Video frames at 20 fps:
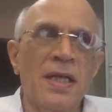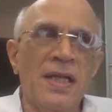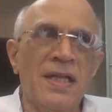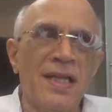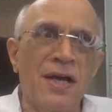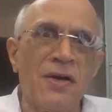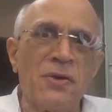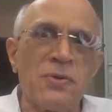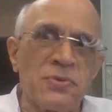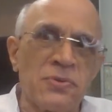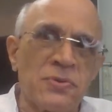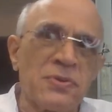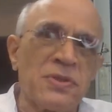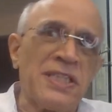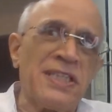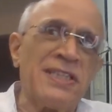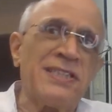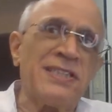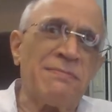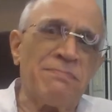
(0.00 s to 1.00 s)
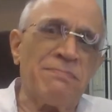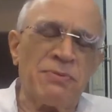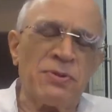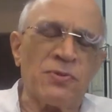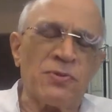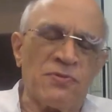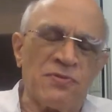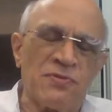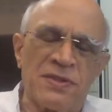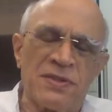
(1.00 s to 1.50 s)
Now, so things
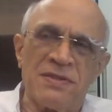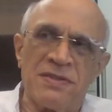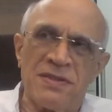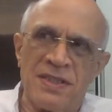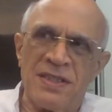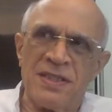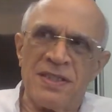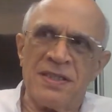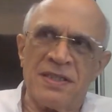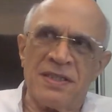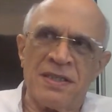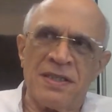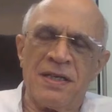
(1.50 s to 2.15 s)
improved. The